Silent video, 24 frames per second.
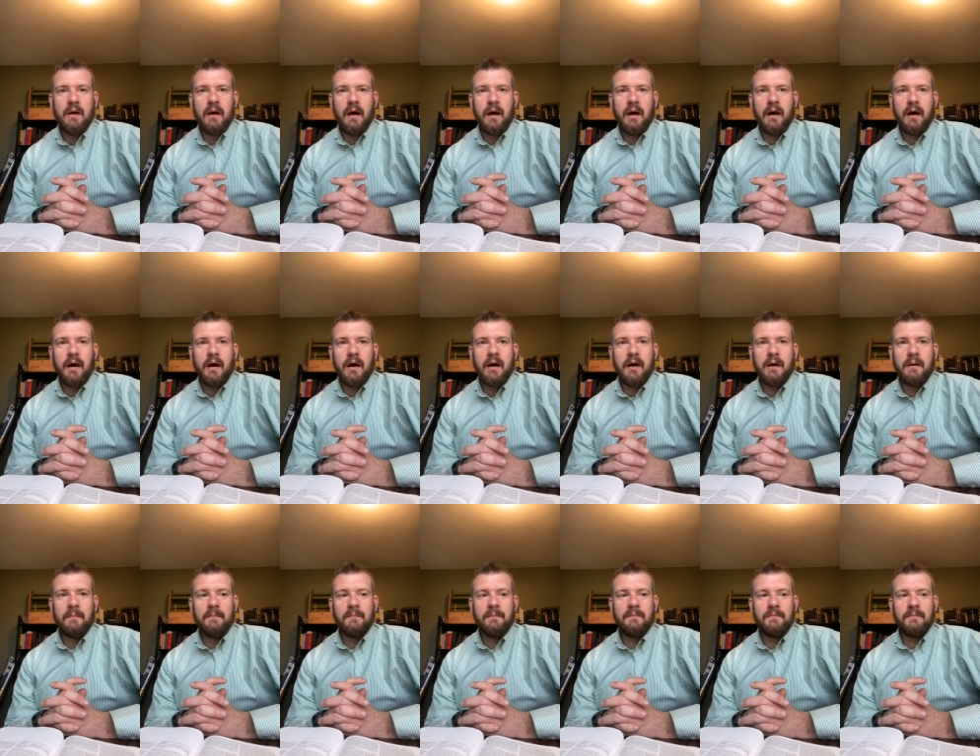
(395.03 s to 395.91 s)

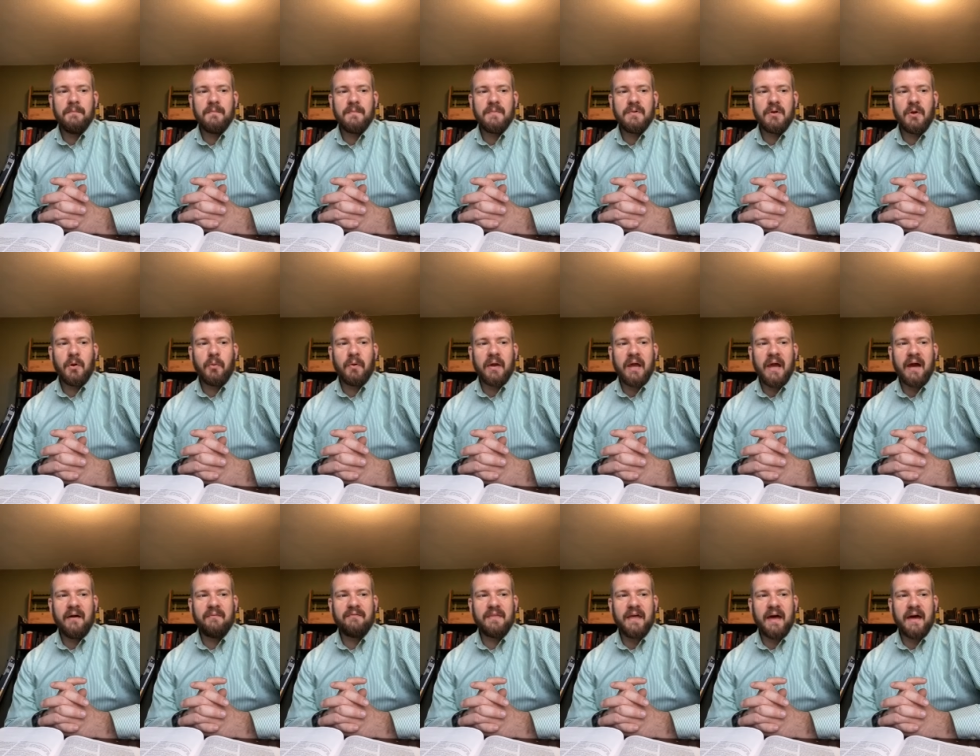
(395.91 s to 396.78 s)
Um, you know, we
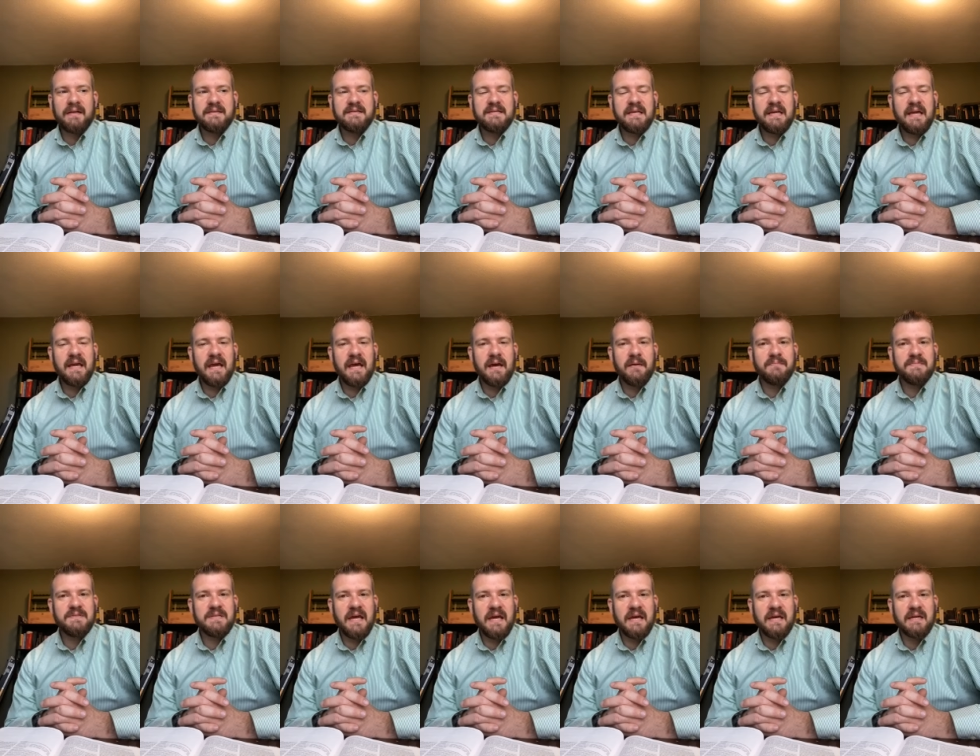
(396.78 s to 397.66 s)
have that hymn,
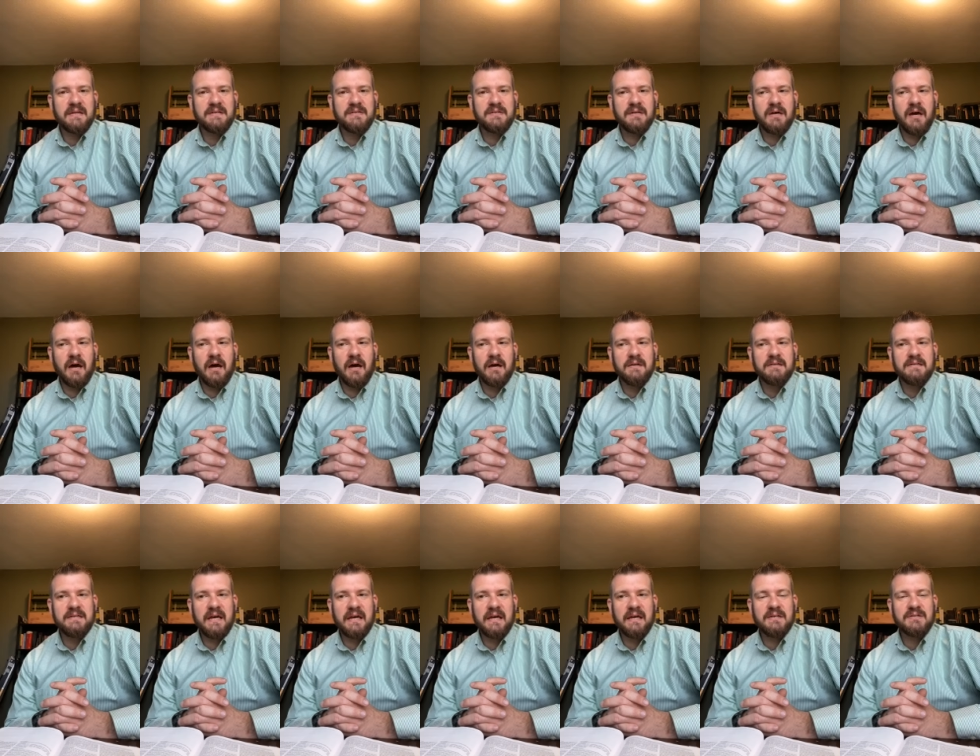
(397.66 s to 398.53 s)
"Take It, to, uh,
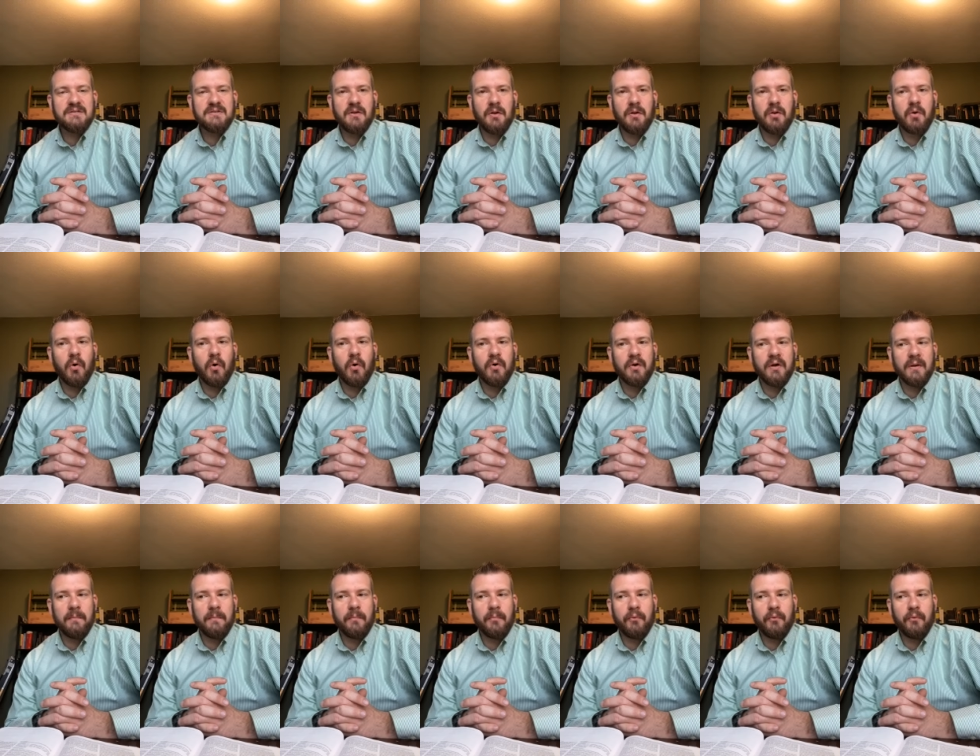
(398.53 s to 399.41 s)
Take It to the Lord
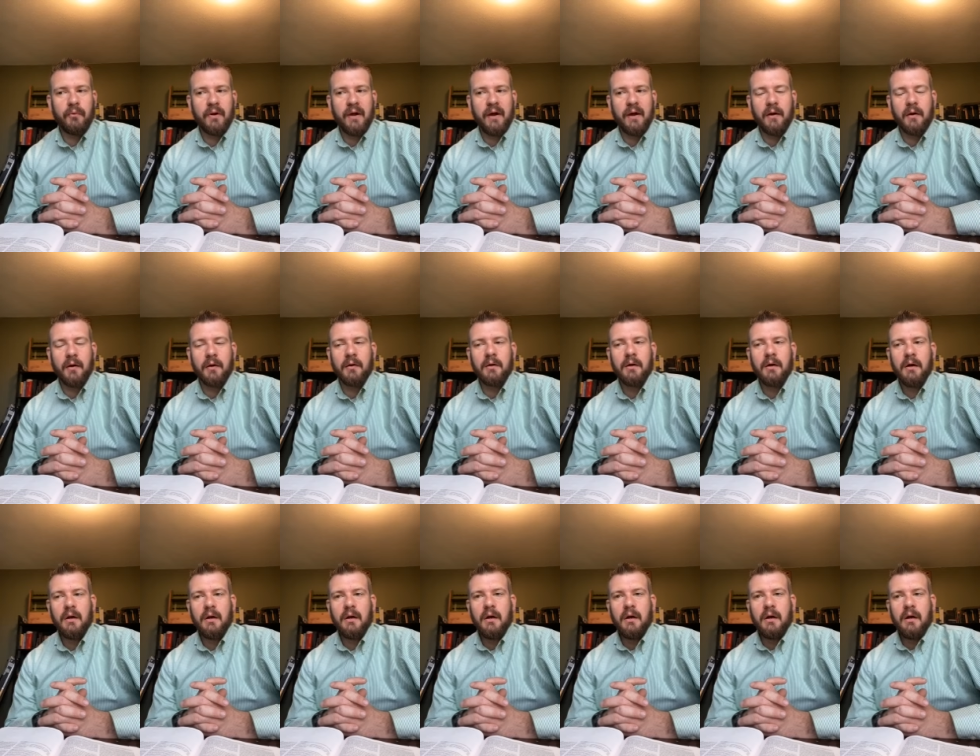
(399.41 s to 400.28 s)
in Prayer."
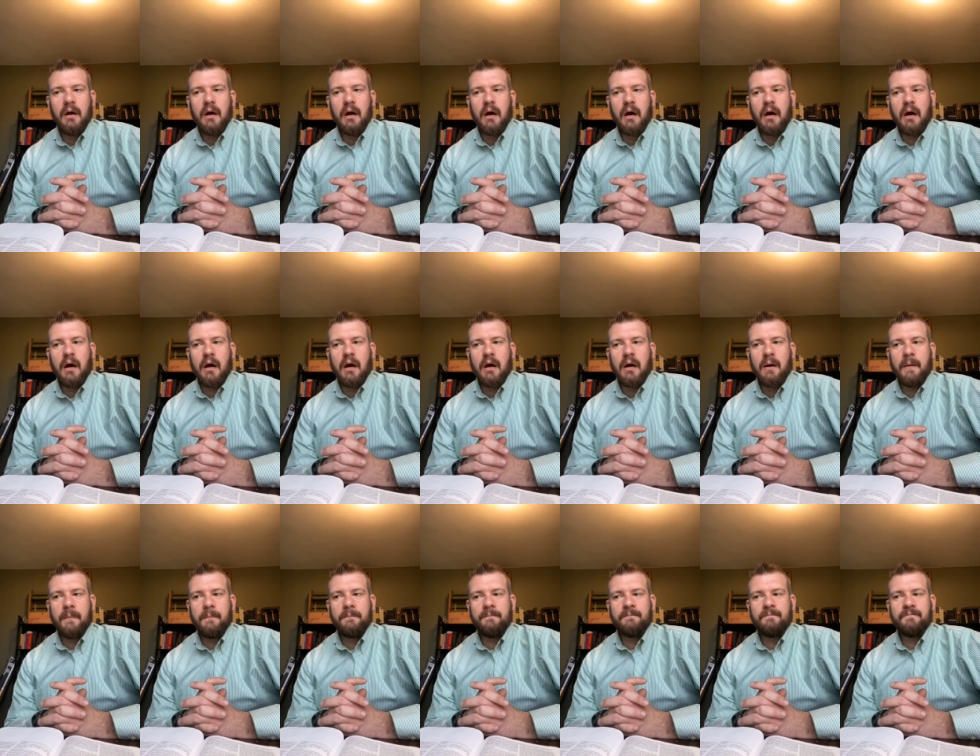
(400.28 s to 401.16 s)

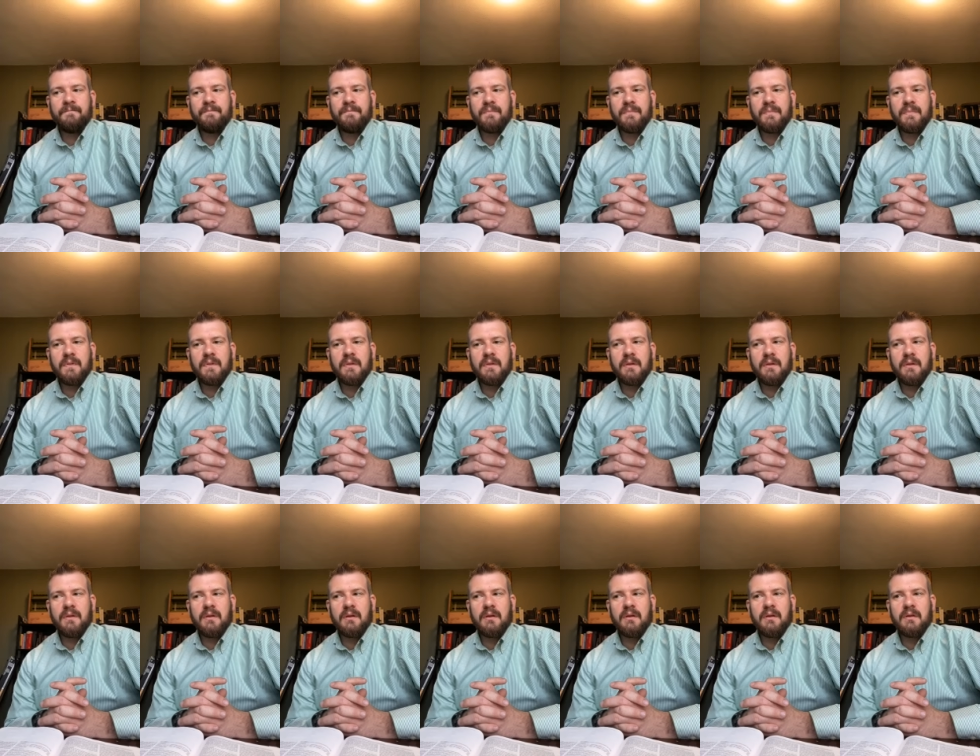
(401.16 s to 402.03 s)
Um,
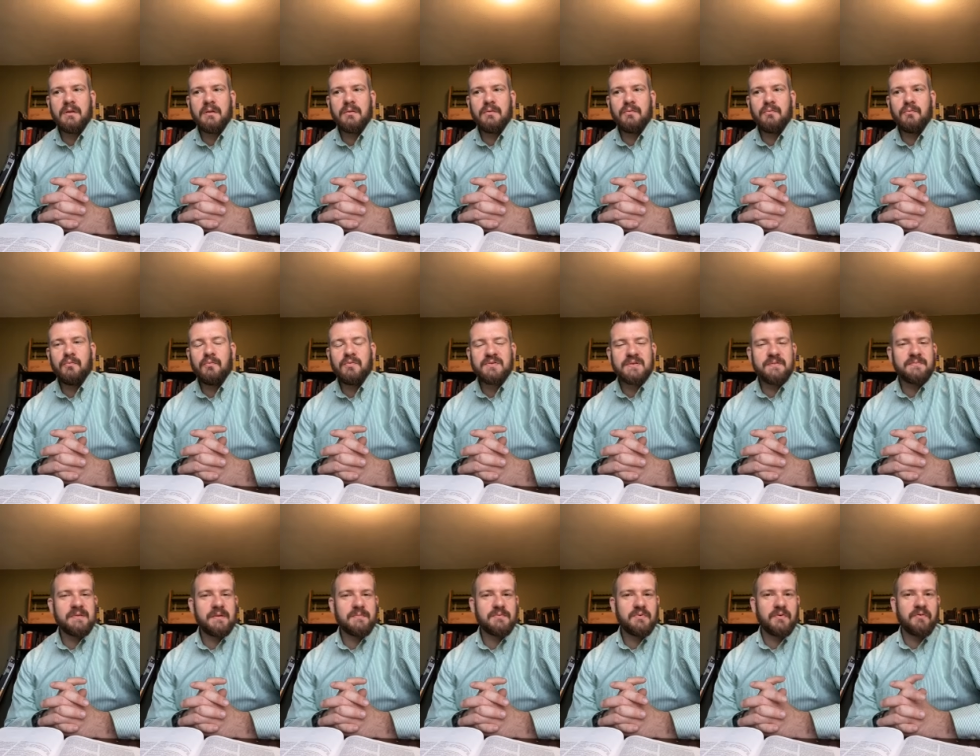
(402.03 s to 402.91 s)

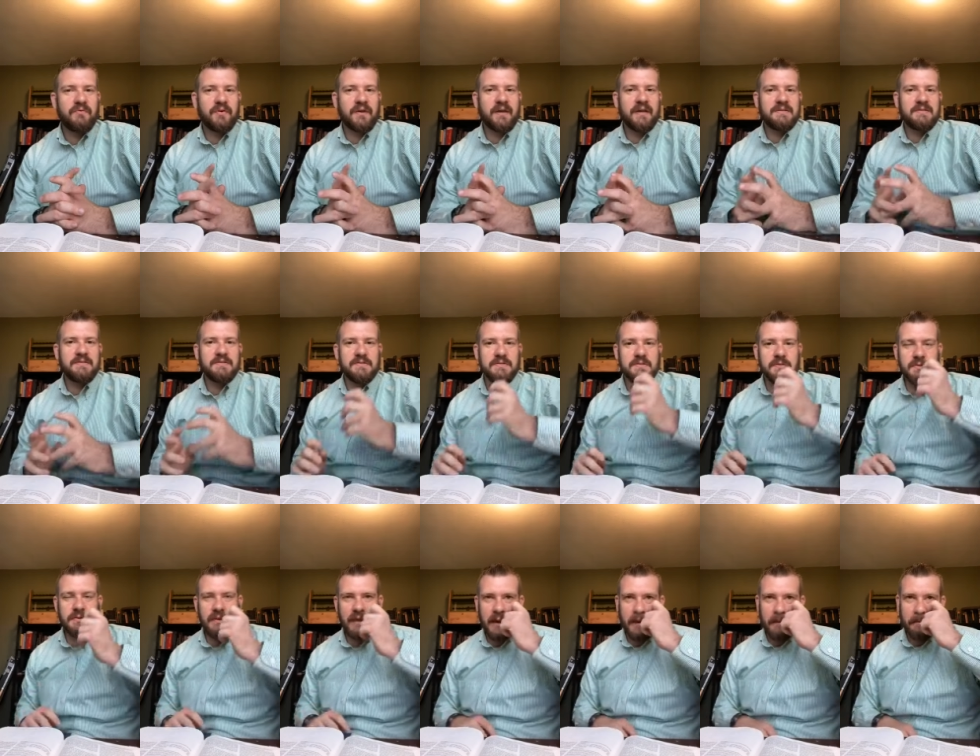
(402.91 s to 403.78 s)
sometimes we forget to
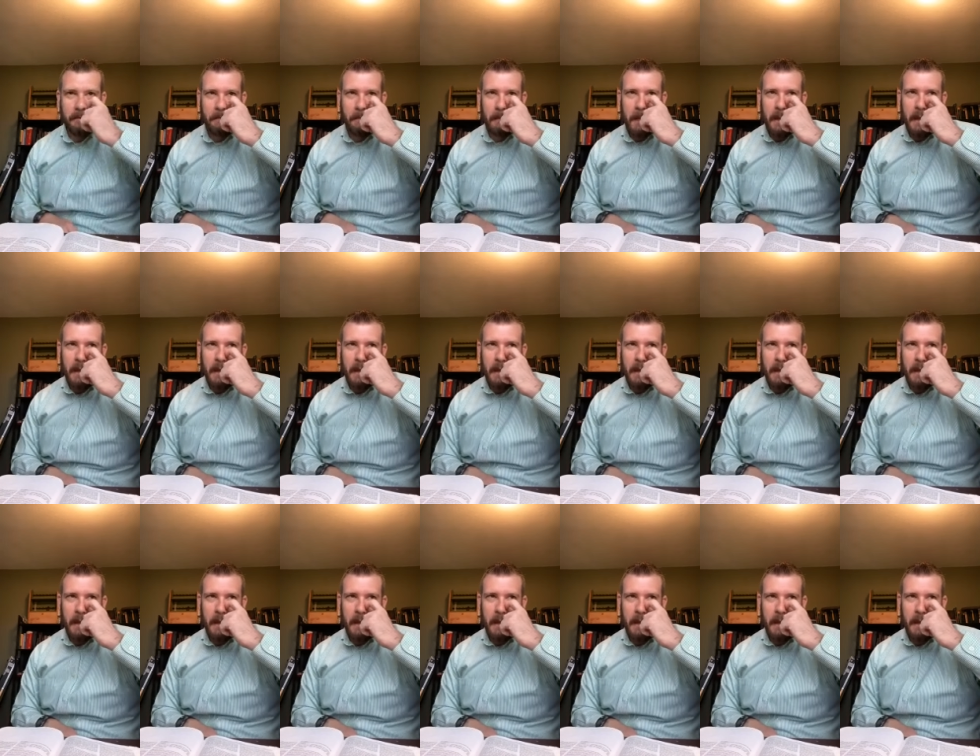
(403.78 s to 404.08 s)
do that.